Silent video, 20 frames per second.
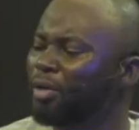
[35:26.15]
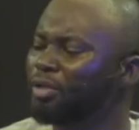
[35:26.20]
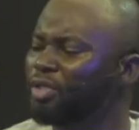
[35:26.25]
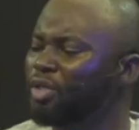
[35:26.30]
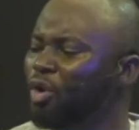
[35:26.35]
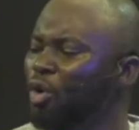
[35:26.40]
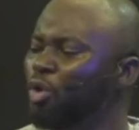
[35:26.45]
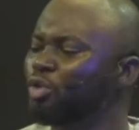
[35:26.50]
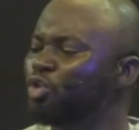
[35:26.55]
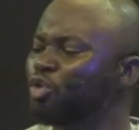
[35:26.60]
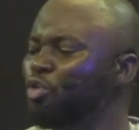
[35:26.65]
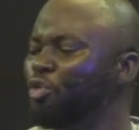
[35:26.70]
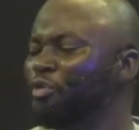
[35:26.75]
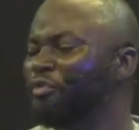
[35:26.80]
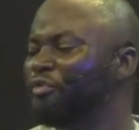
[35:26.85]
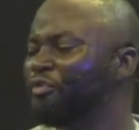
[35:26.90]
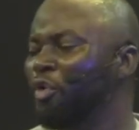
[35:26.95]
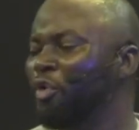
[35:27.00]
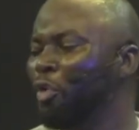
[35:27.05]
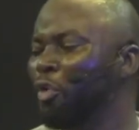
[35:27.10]
those who
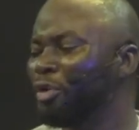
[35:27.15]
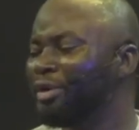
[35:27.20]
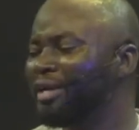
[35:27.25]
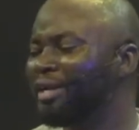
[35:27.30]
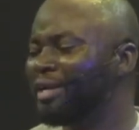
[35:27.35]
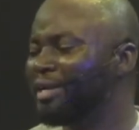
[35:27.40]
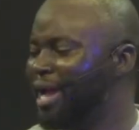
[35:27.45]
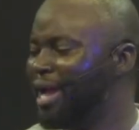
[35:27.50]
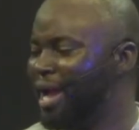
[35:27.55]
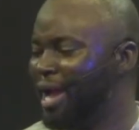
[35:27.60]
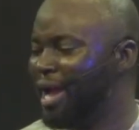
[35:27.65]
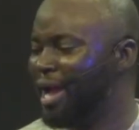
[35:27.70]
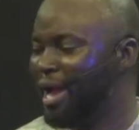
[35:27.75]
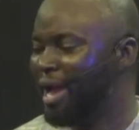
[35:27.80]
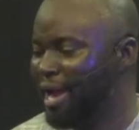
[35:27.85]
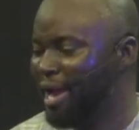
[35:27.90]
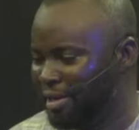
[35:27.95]
fold their hand.